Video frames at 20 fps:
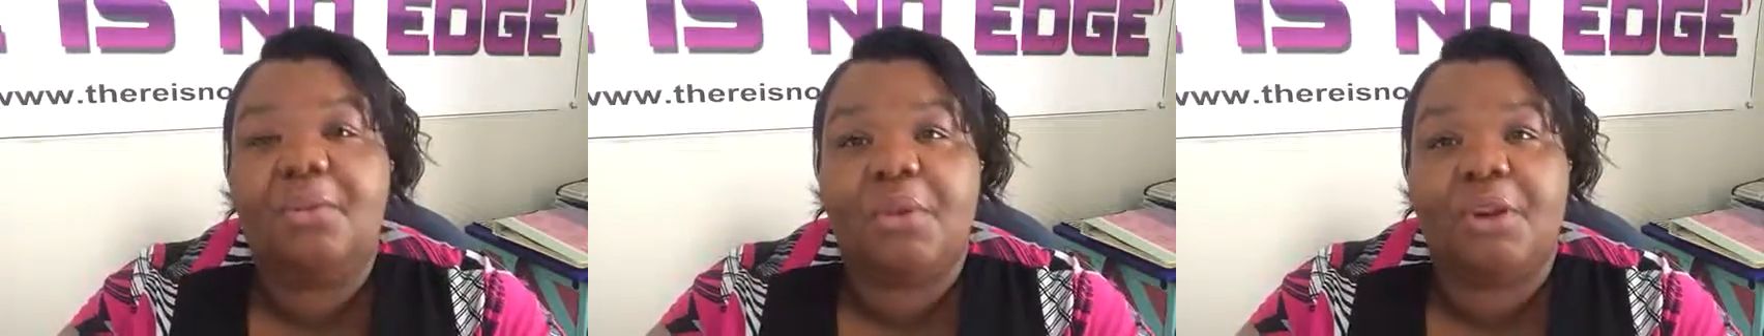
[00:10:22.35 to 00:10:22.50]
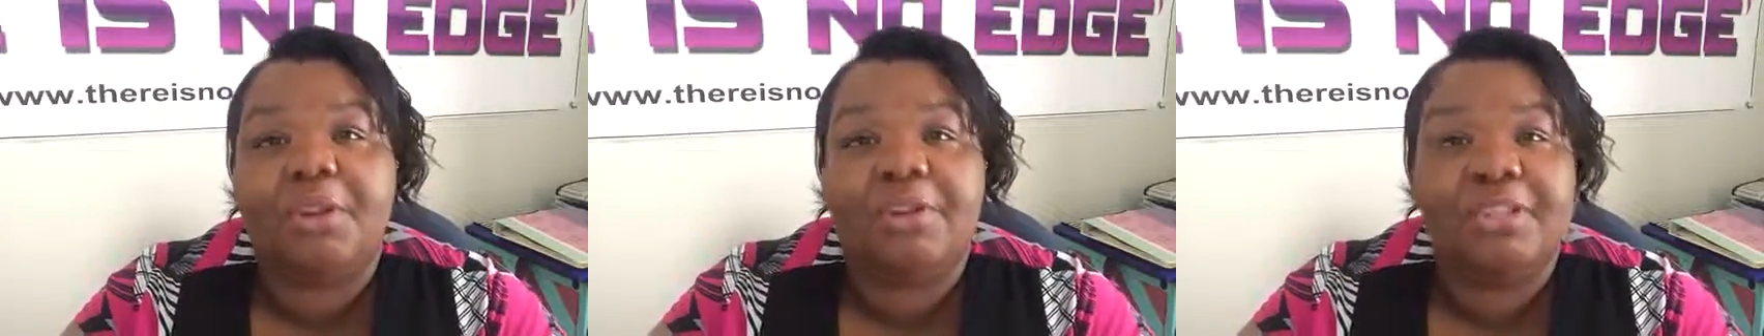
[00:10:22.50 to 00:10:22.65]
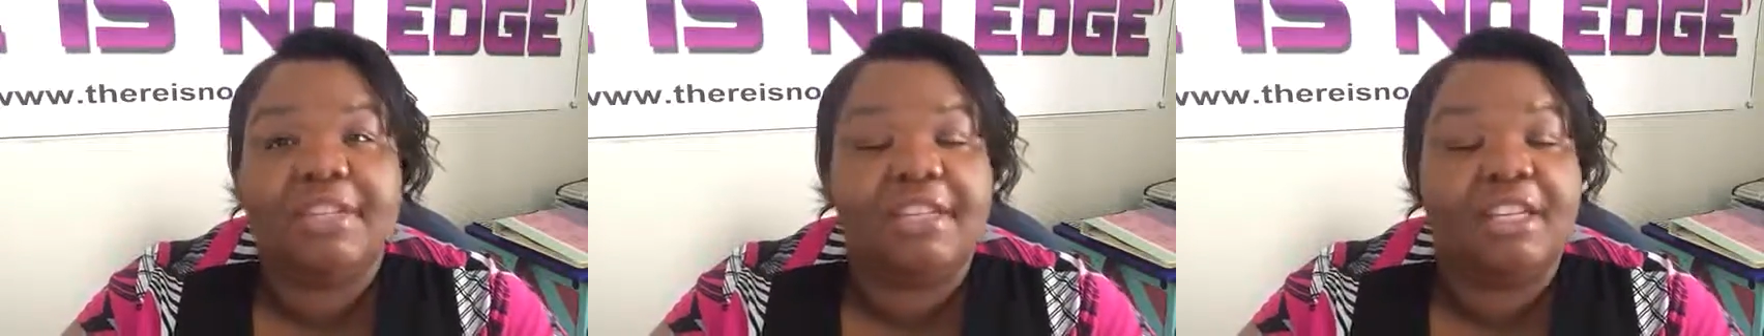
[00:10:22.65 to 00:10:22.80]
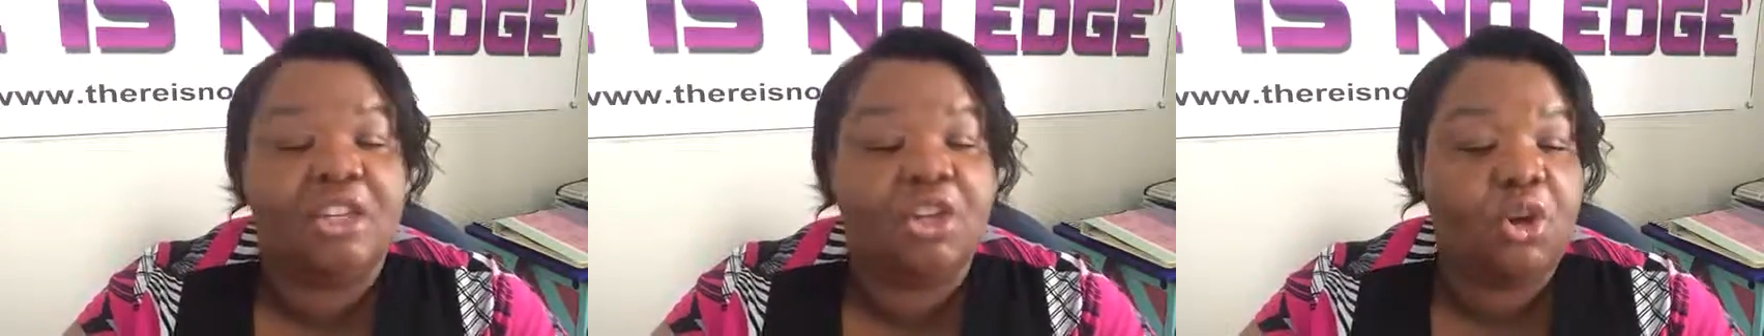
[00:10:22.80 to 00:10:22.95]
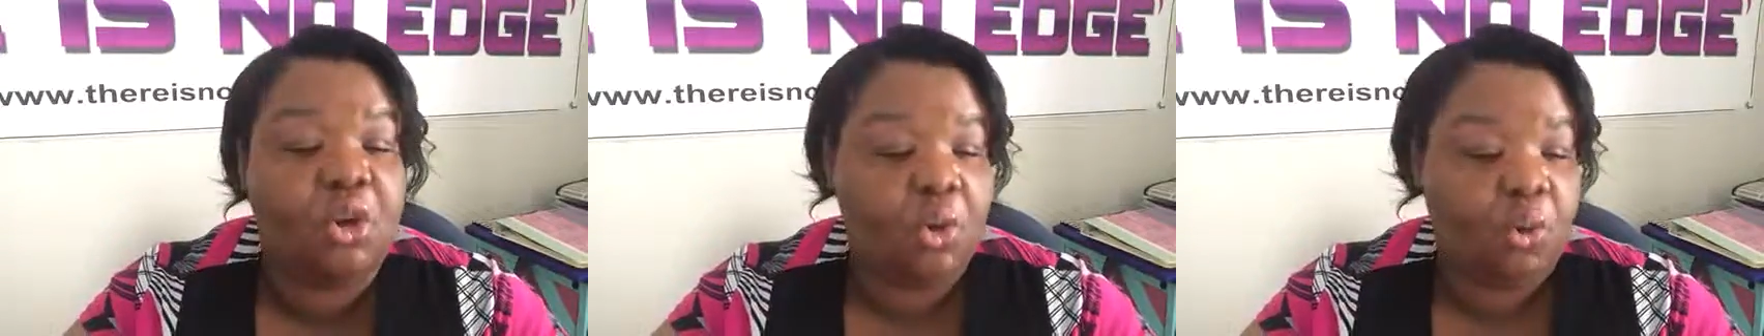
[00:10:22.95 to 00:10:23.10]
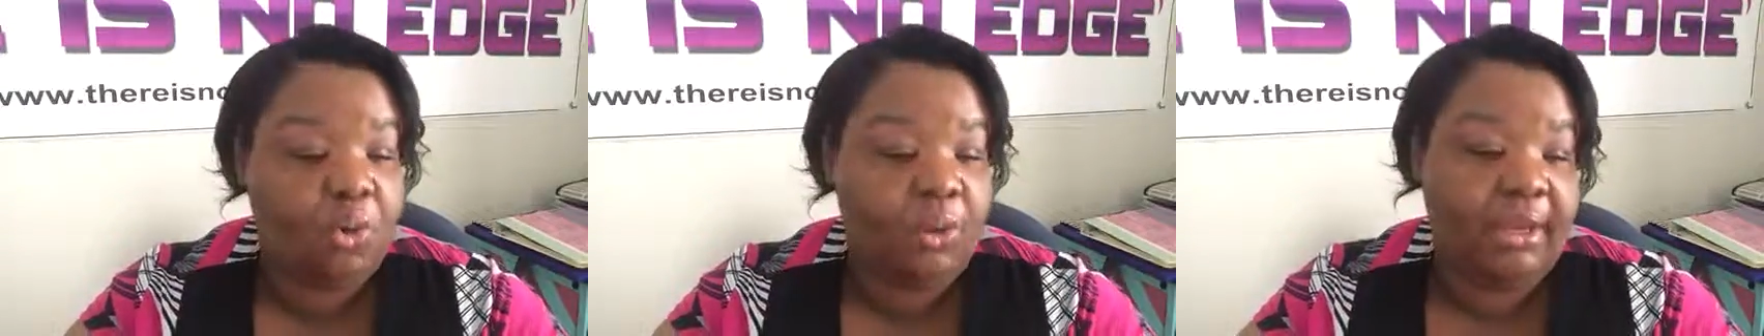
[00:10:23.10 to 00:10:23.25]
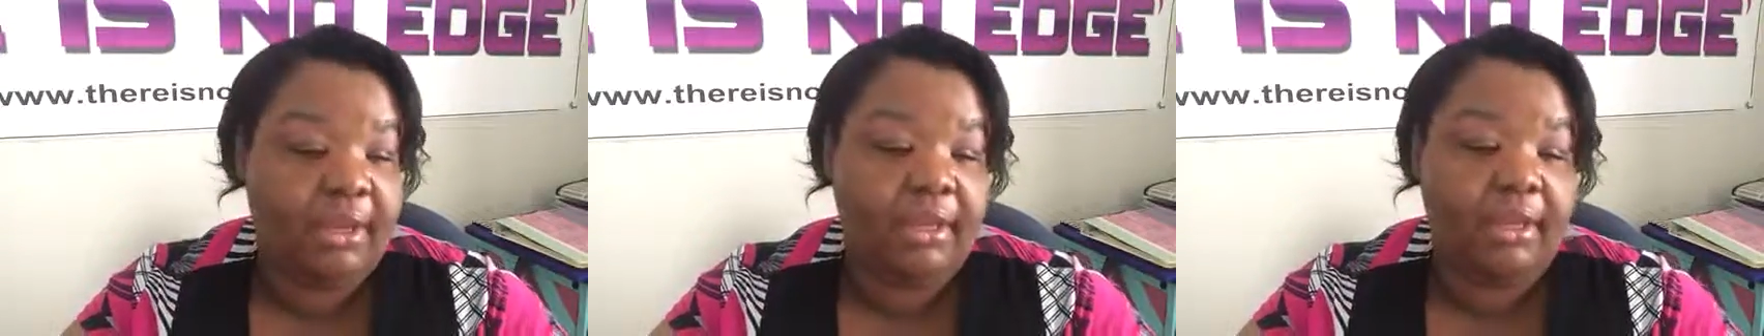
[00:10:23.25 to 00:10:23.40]
worse than
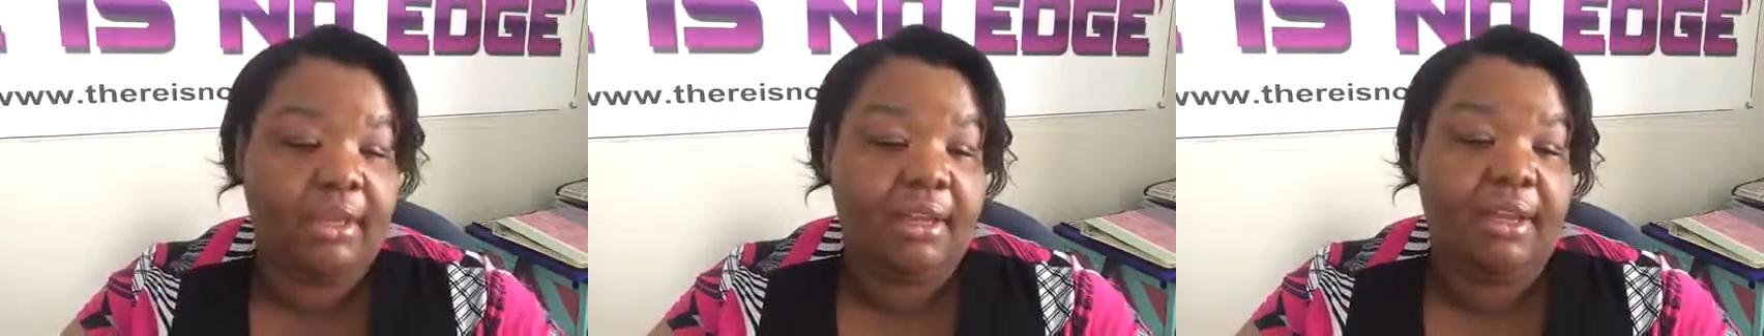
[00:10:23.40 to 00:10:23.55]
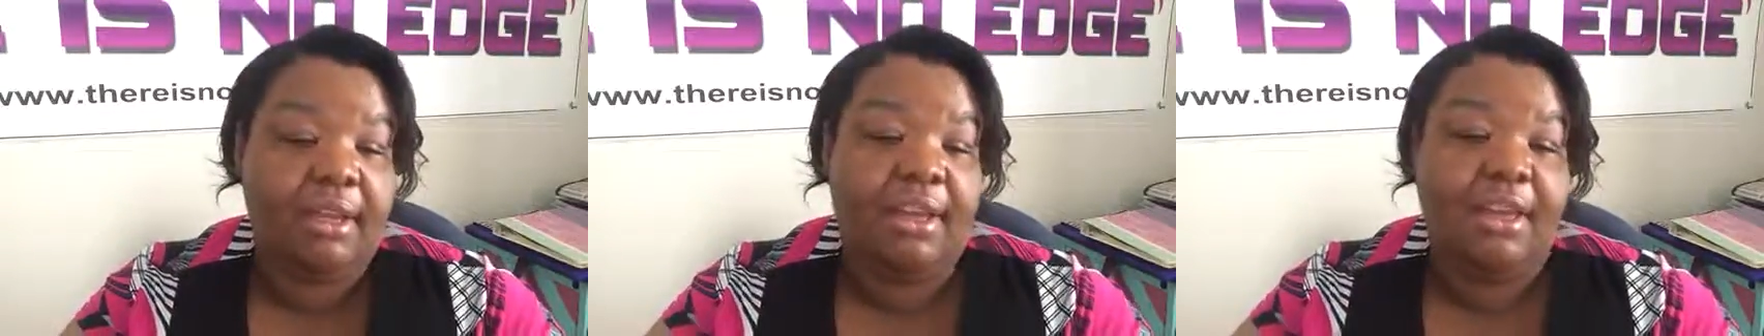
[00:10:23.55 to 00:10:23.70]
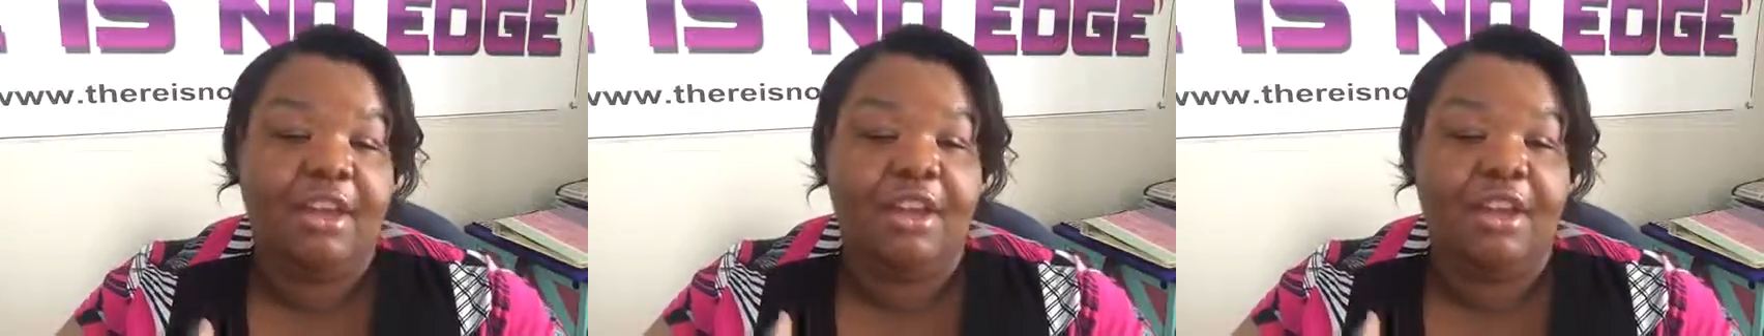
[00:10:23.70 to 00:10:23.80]
going